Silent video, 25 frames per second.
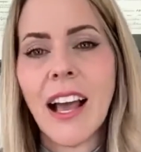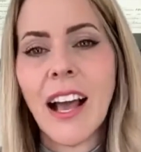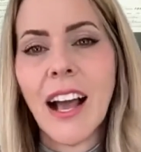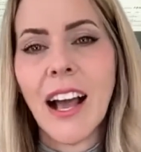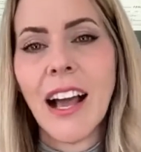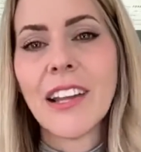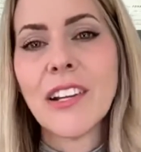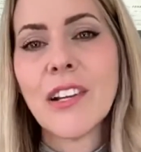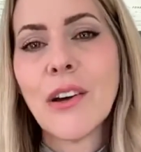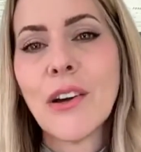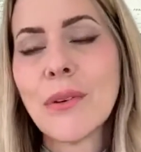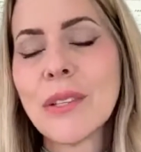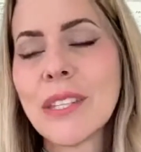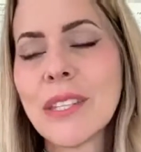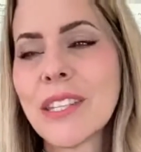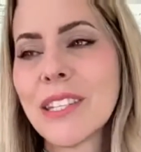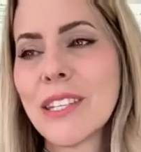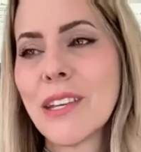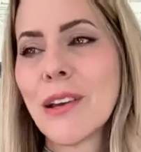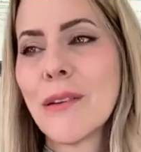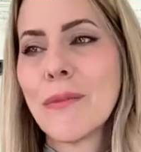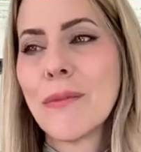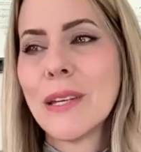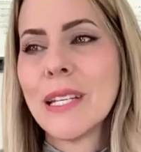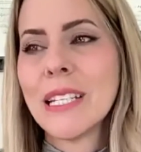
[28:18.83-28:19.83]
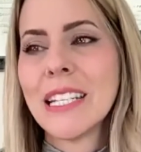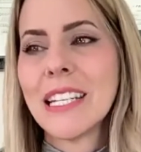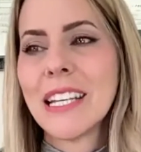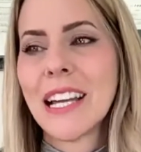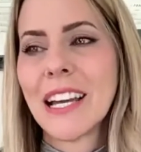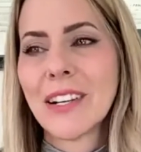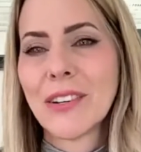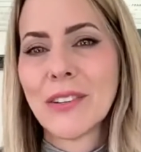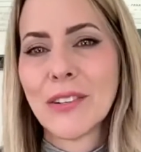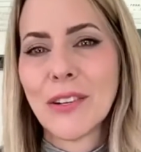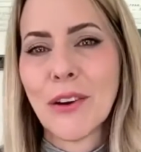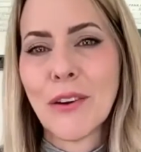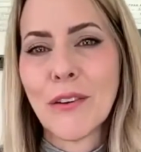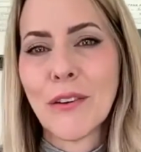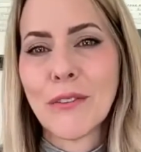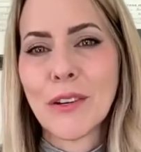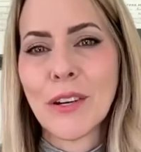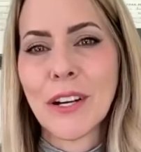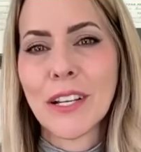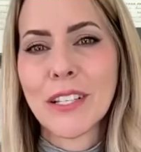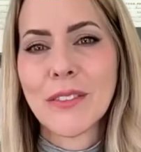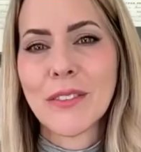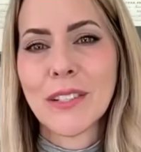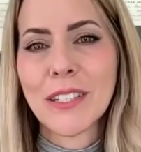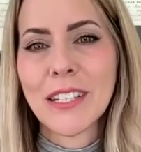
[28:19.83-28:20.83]
I know with COPD, I don't know if your
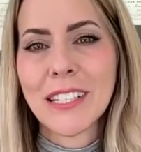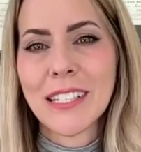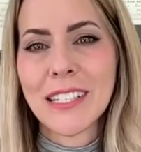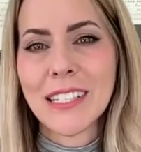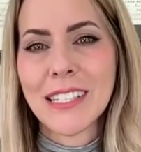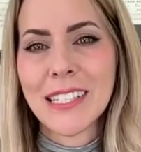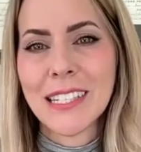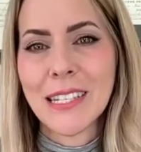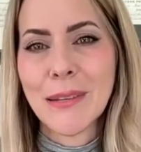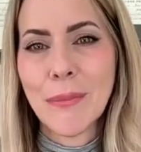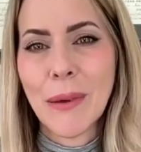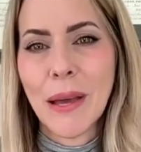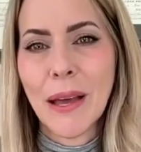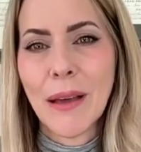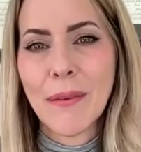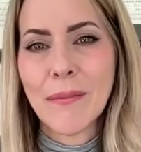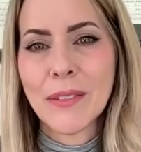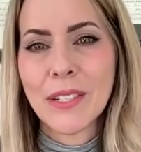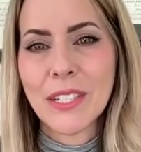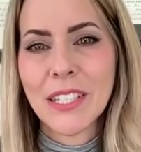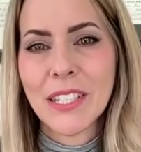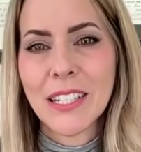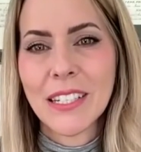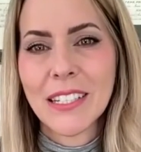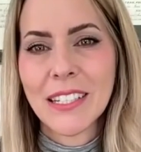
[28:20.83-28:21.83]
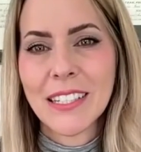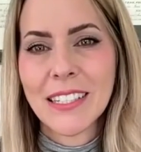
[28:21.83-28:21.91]
husband does a CPAP machine.